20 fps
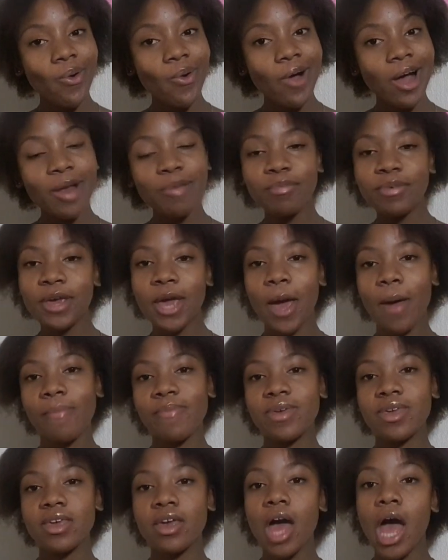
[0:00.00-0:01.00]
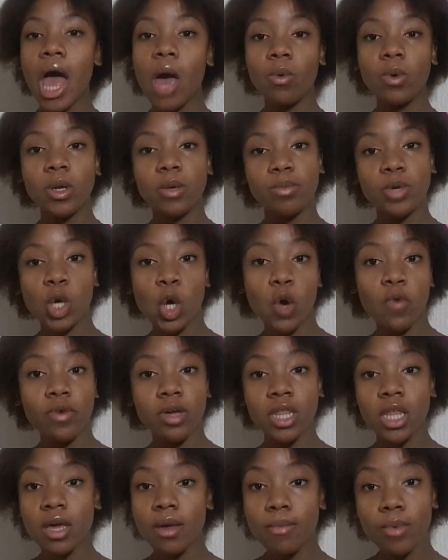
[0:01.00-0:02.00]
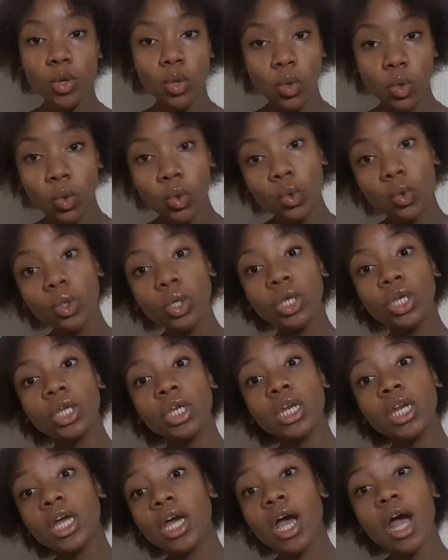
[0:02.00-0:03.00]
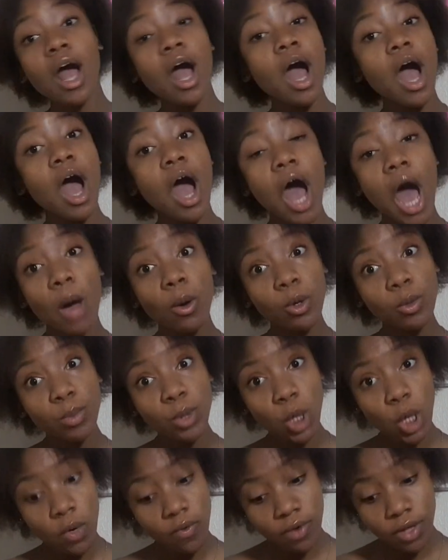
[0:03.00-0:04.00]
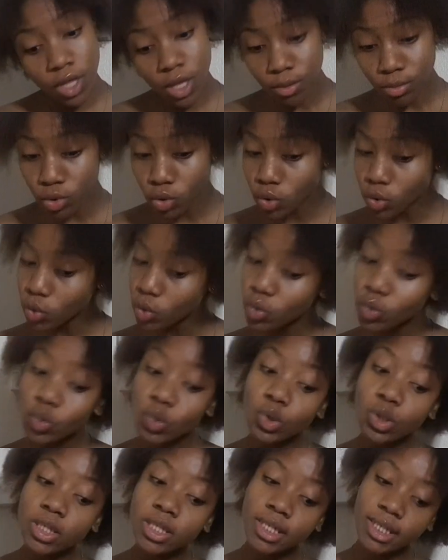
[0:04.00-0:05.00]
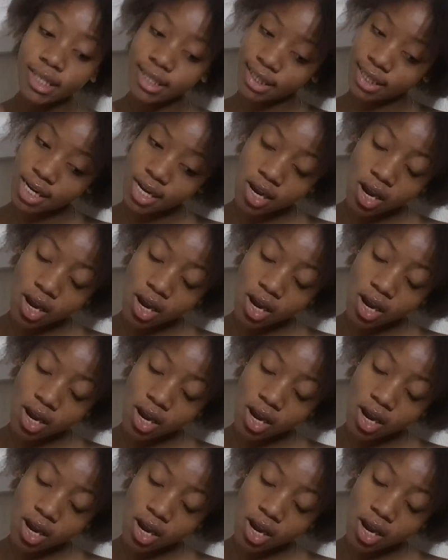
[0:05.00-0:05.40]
I'd be happy. I would be over the moon. I would be over the moon.